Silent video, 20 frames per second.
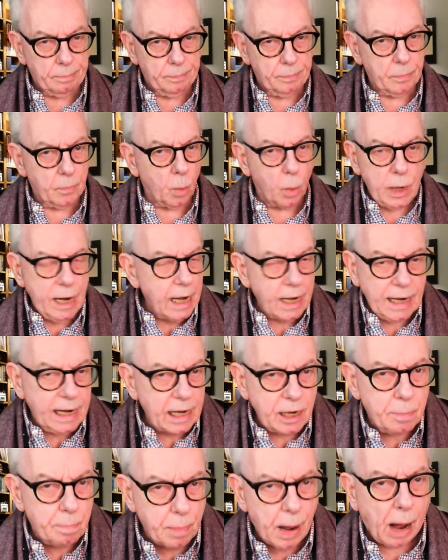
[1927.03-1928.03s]
We
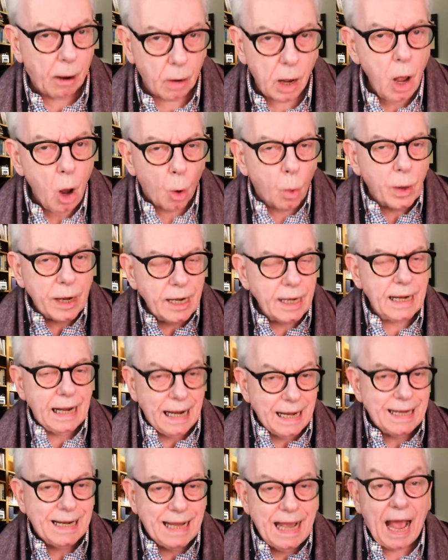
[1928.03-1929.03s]
need power. We
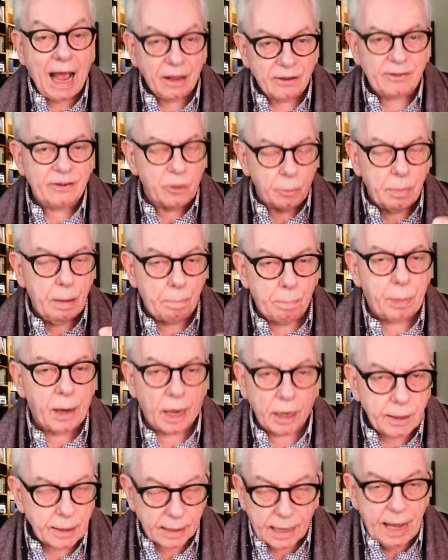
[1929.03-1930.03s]
need gas to be
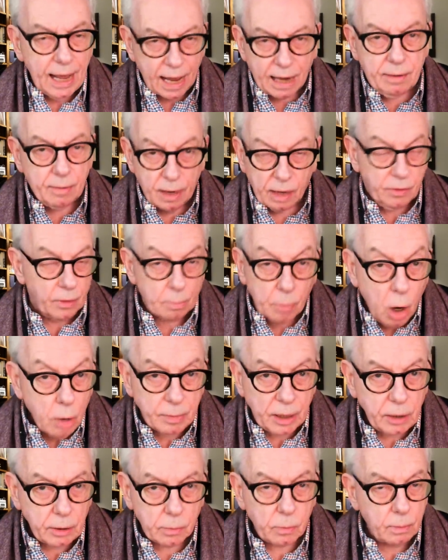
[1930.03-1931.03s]
blunt in, at the
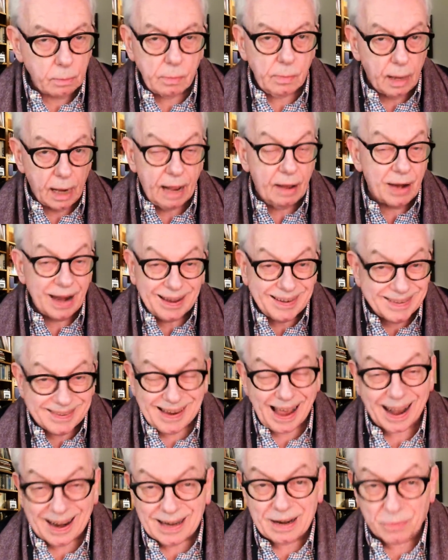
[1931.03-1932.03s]
moment in
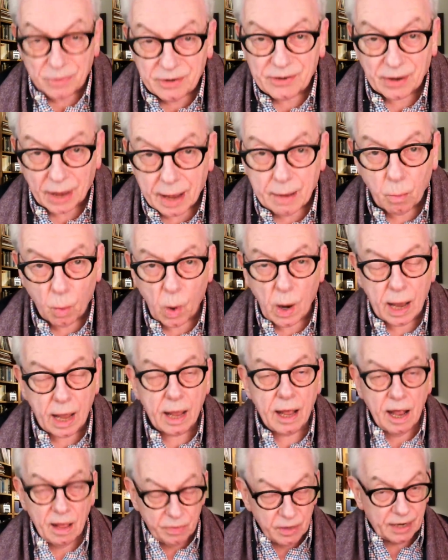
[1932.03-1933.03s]
exactly the same way
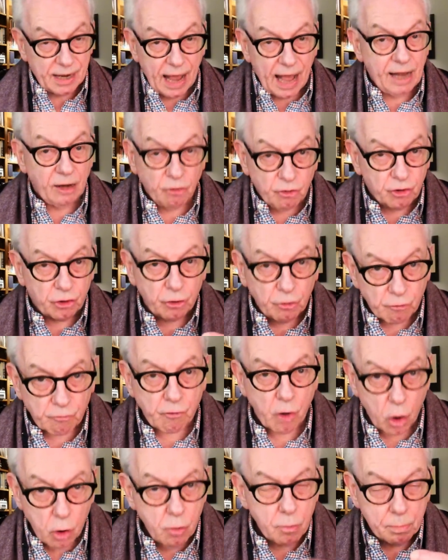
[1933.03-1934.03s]
that ancient
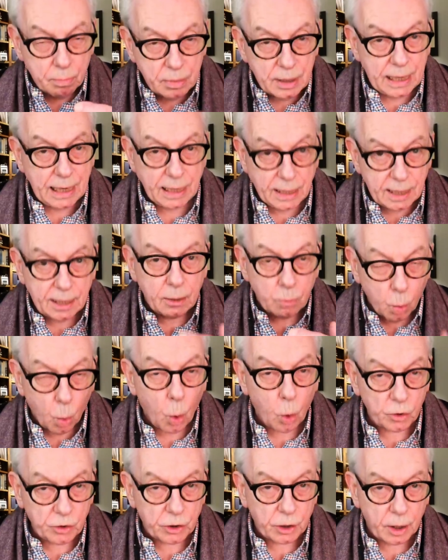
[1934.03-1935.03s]
Rome needed
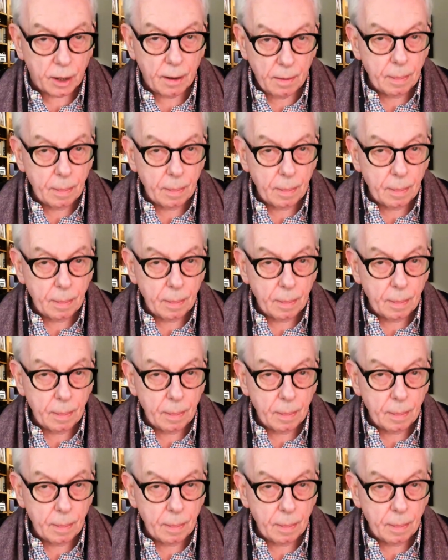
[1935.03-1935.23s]
water.